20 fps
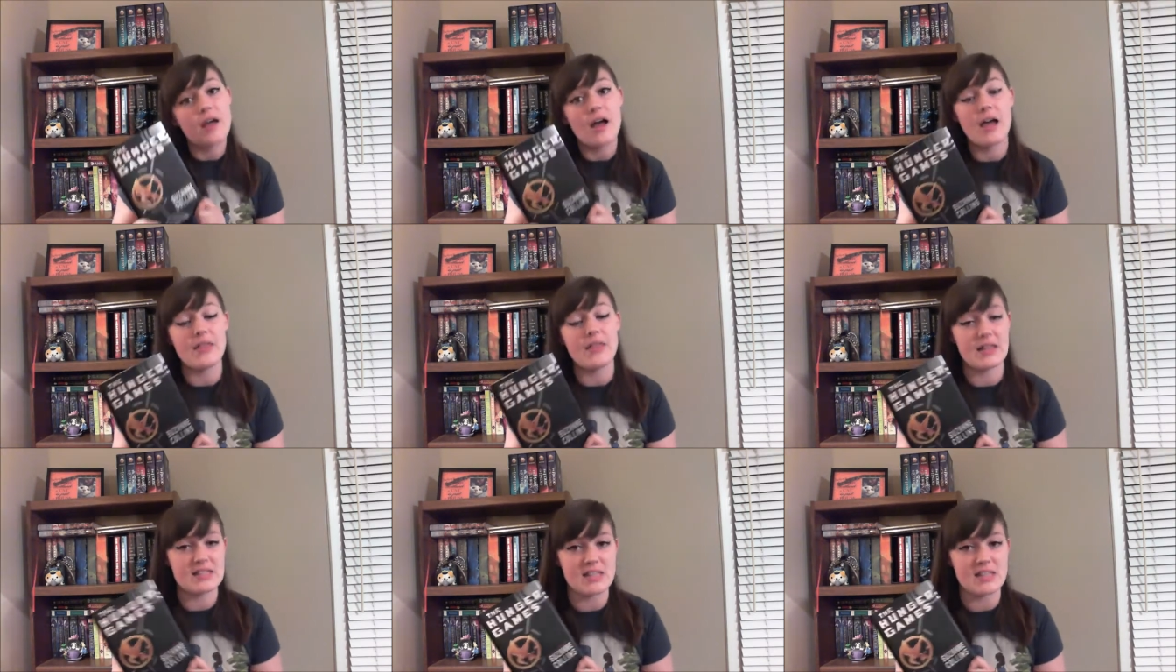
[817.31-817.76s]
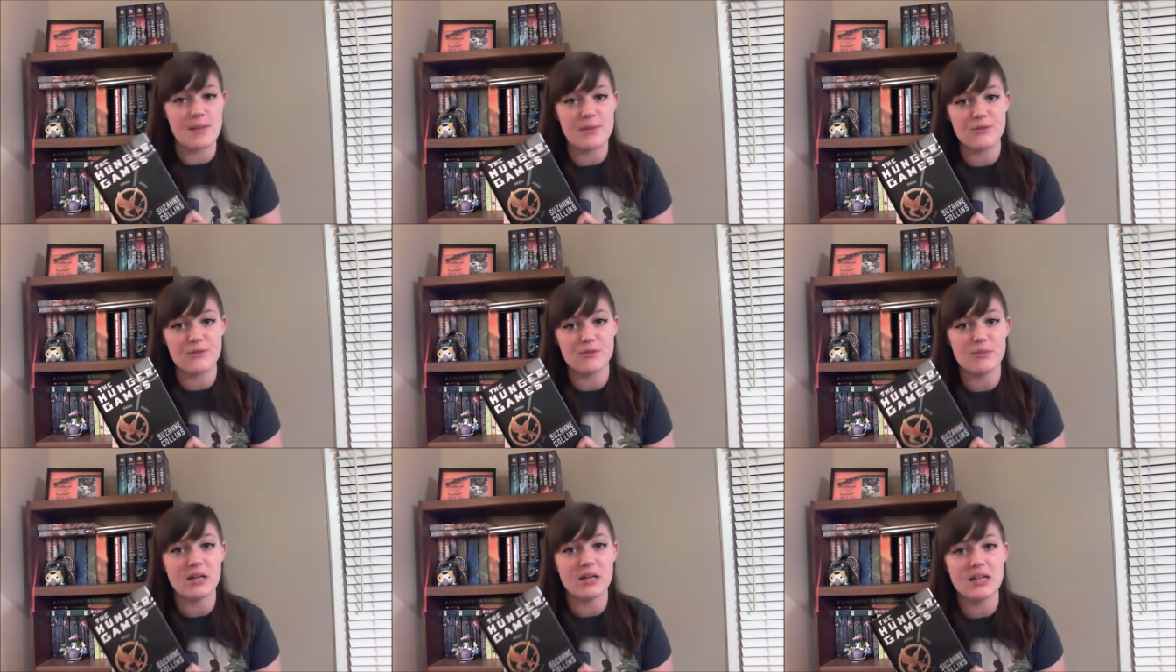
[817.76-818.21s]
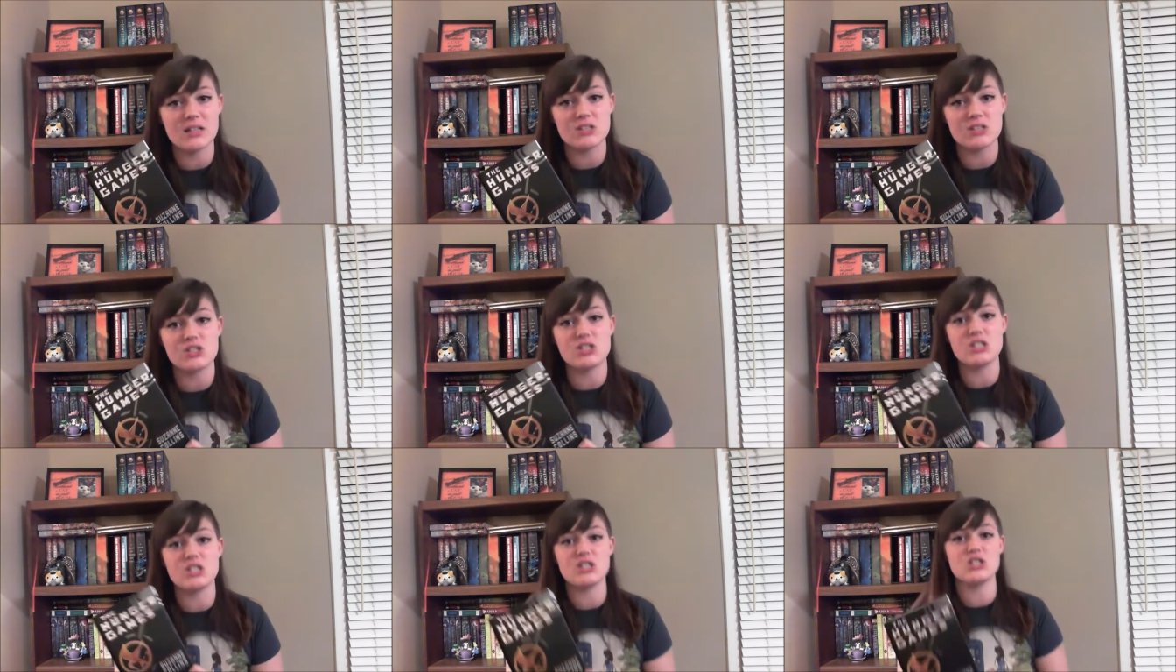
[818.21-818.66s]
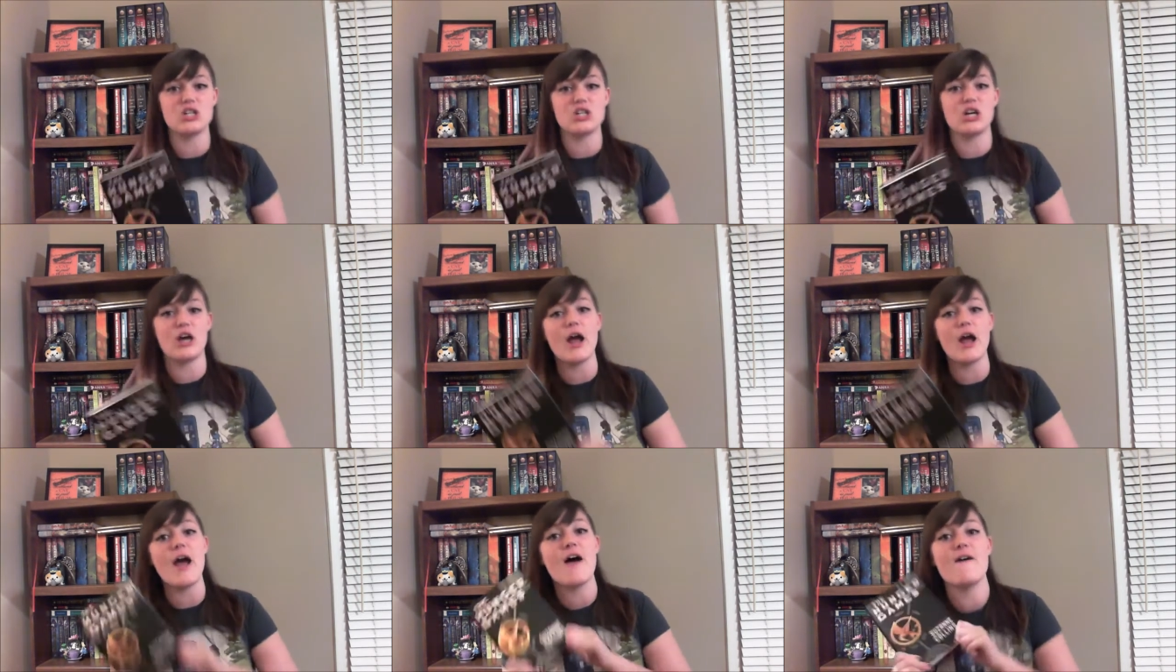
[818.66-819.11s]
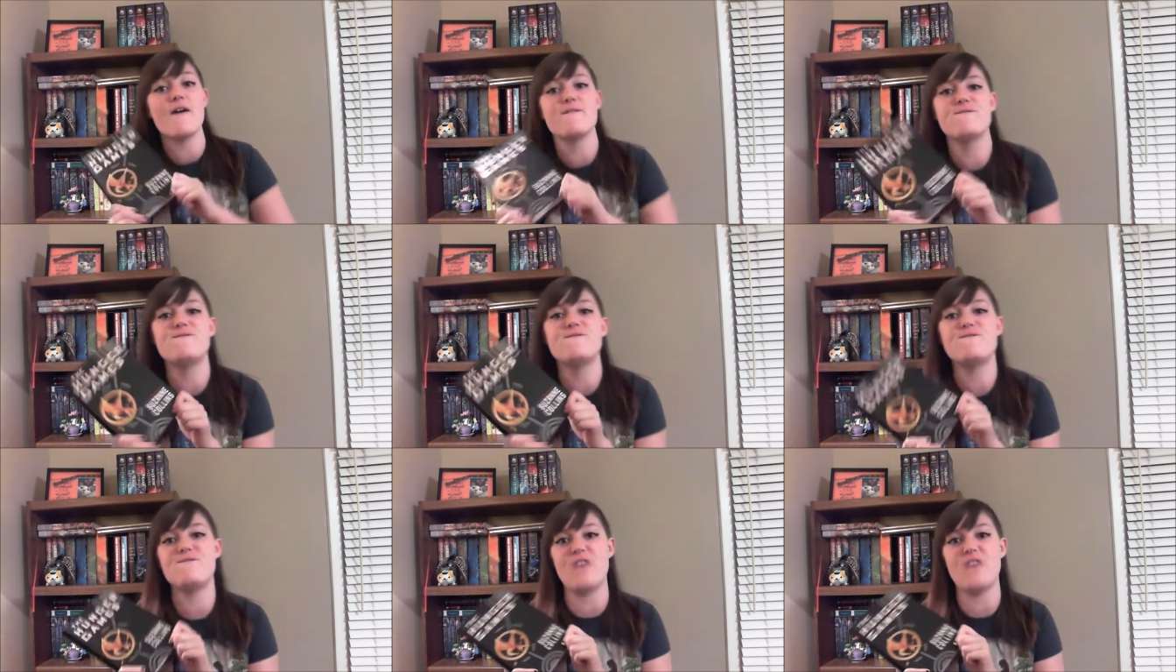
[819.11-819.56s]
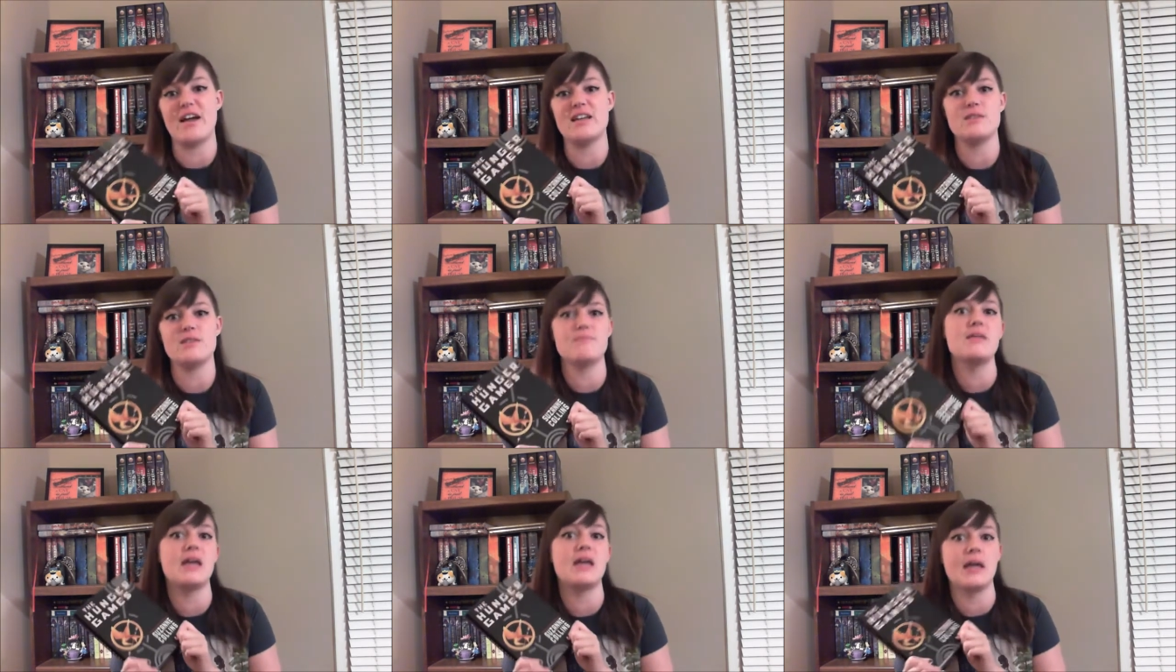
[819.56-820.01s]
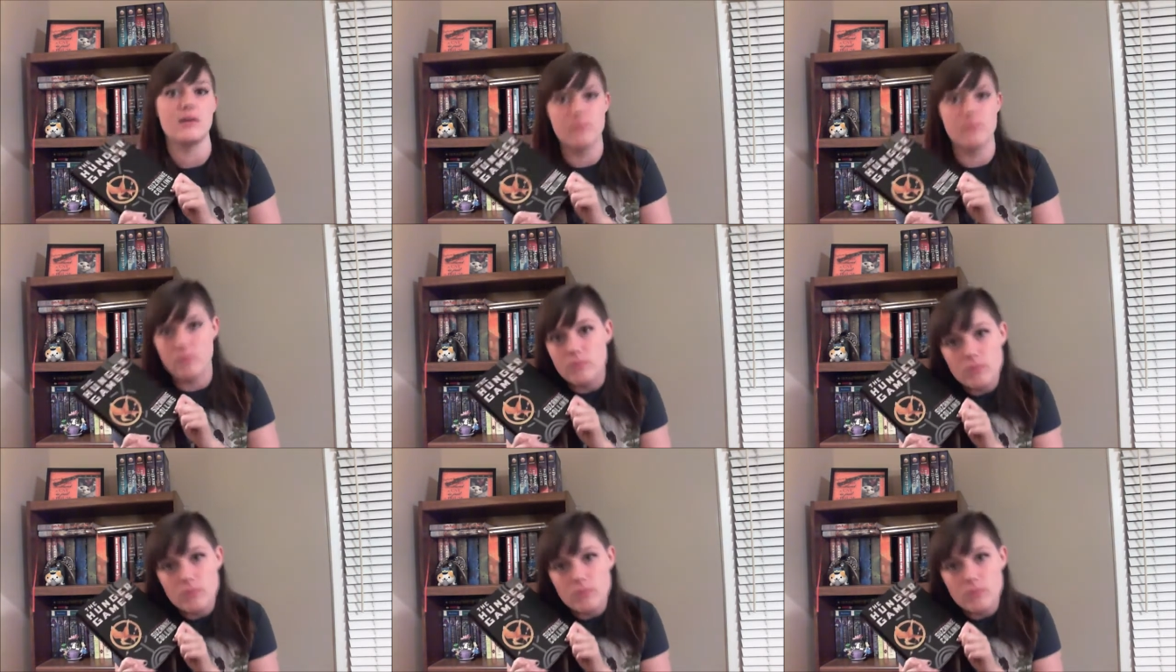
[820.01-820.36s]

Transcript: And that's coming from an English teacher. Fight me.